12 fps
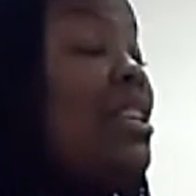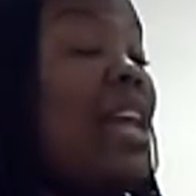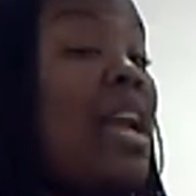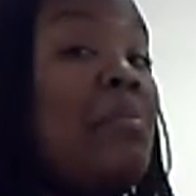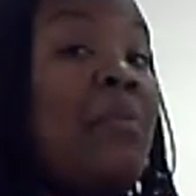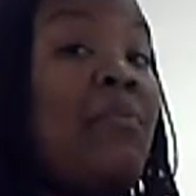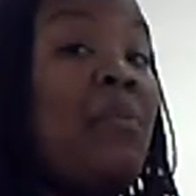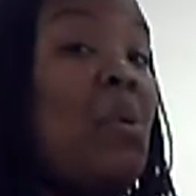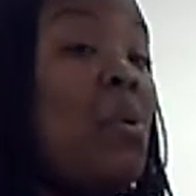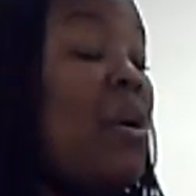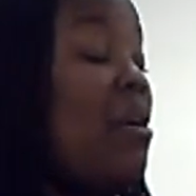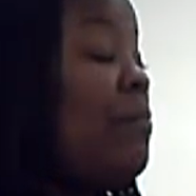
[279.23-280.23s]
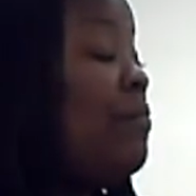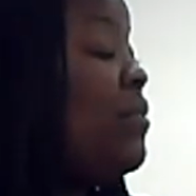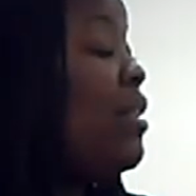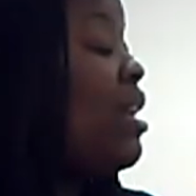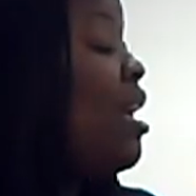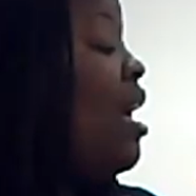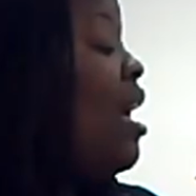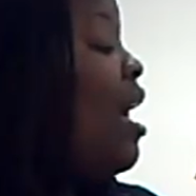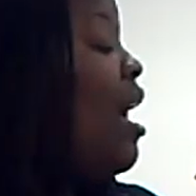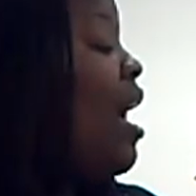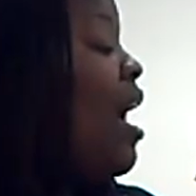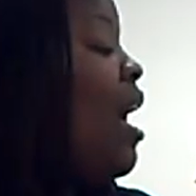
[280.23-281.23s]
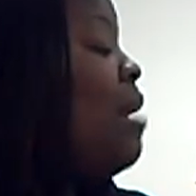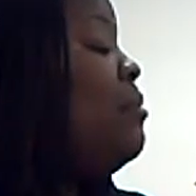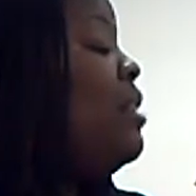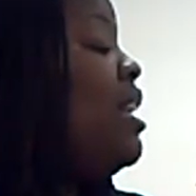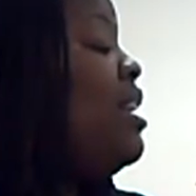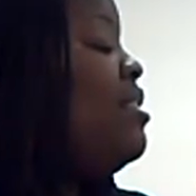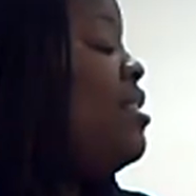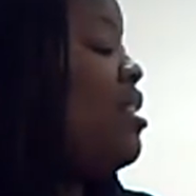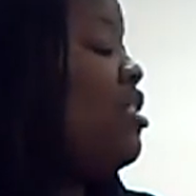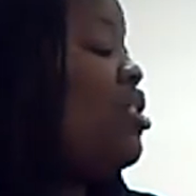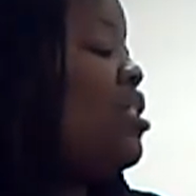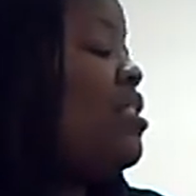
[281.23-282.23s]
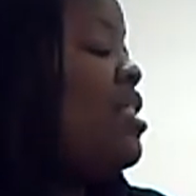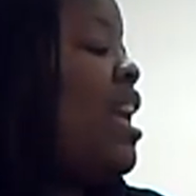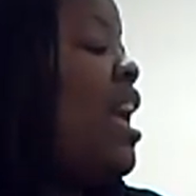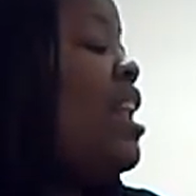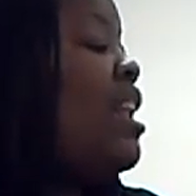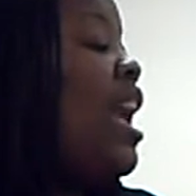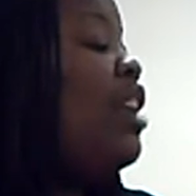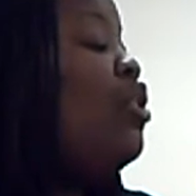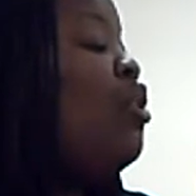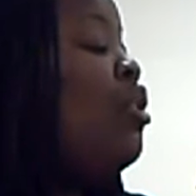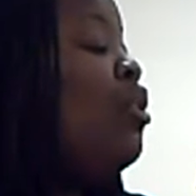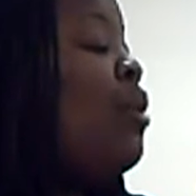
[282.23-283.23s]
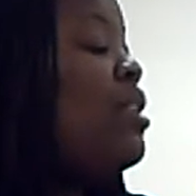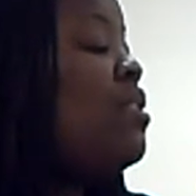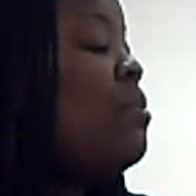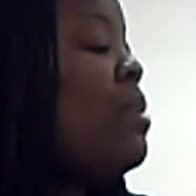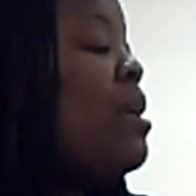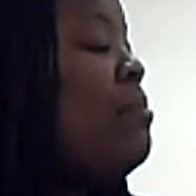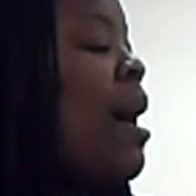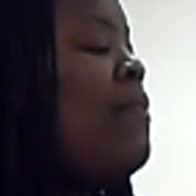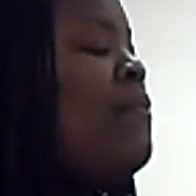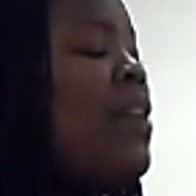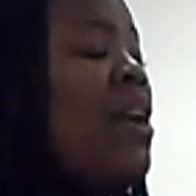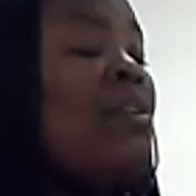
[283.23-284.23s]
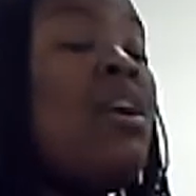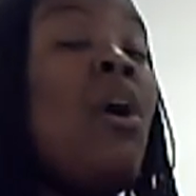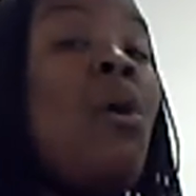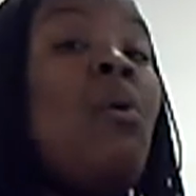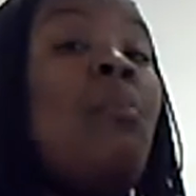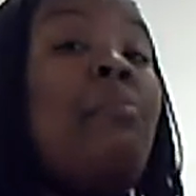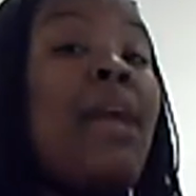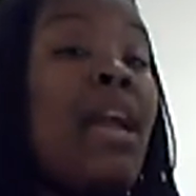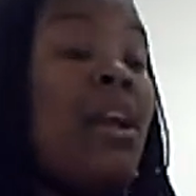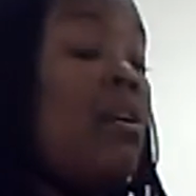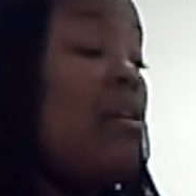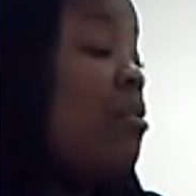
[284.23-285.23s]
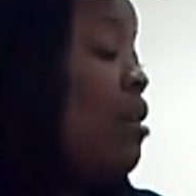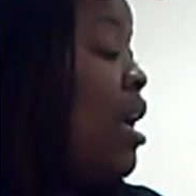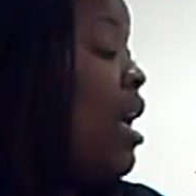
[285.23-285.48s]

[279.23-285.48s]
the day before. "I'm Lisa," she said, "and you're going to be my very own bear.